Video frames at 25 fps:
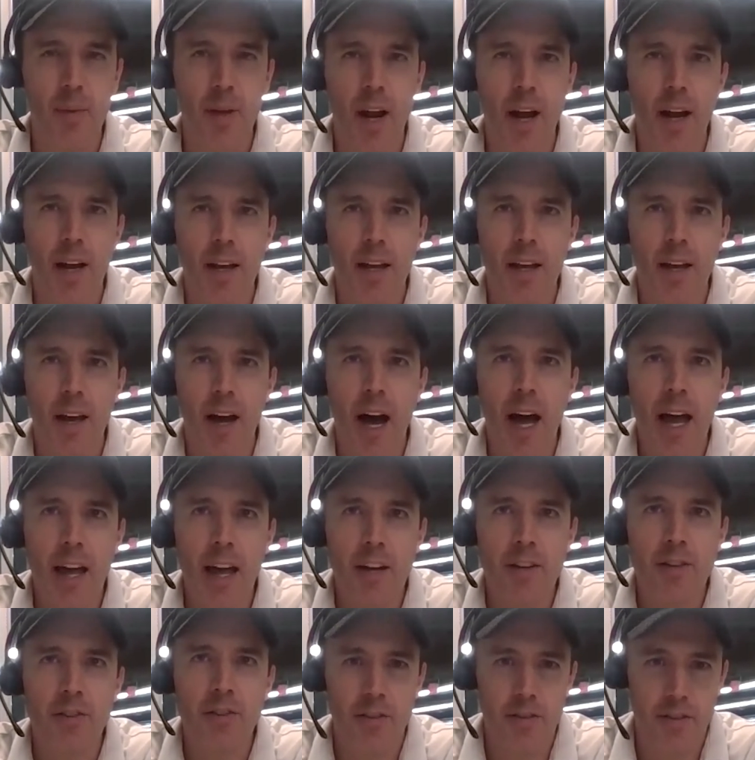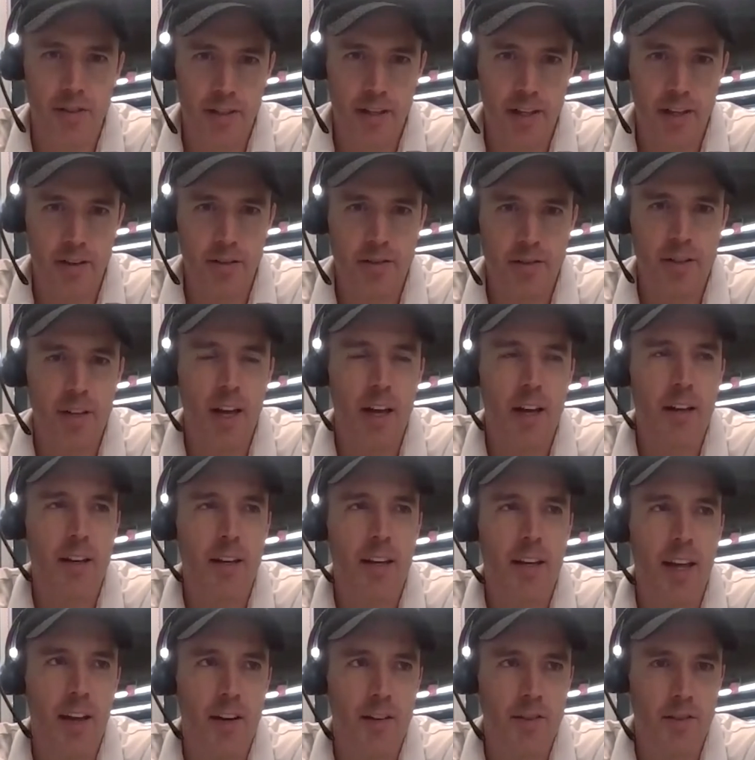Yeah. I mean, I had a certain skill
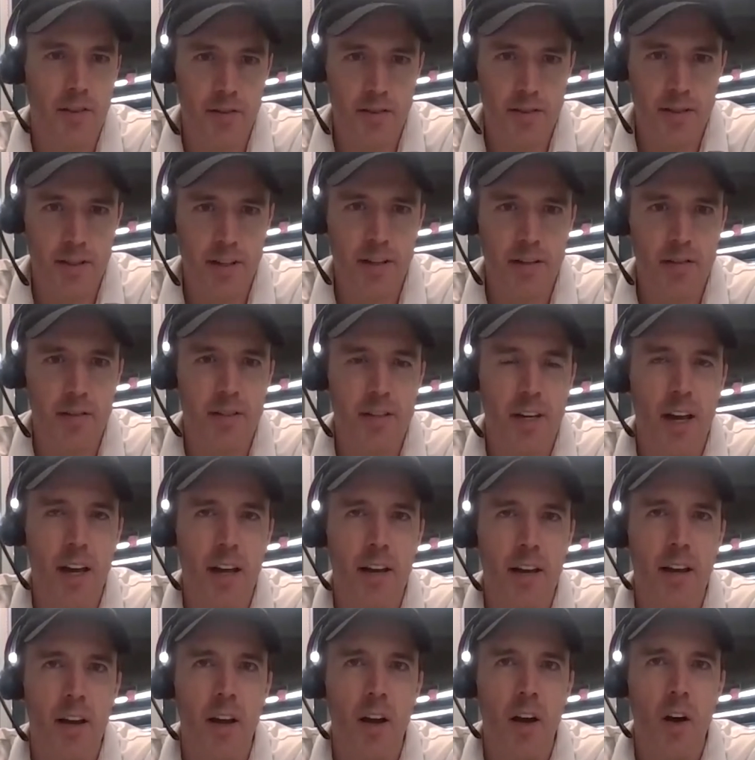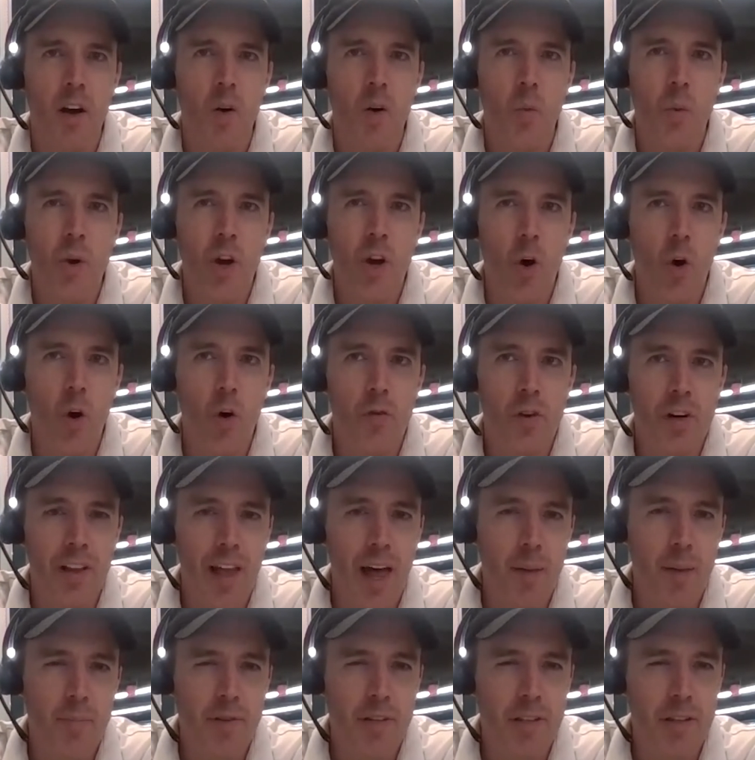set. He had a certain skill set. We
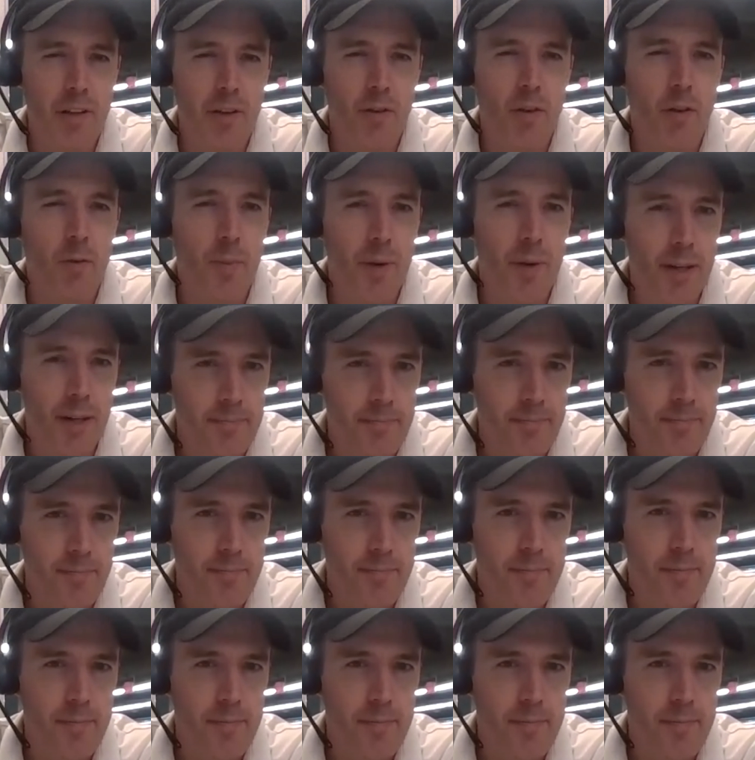overlapped a little bit.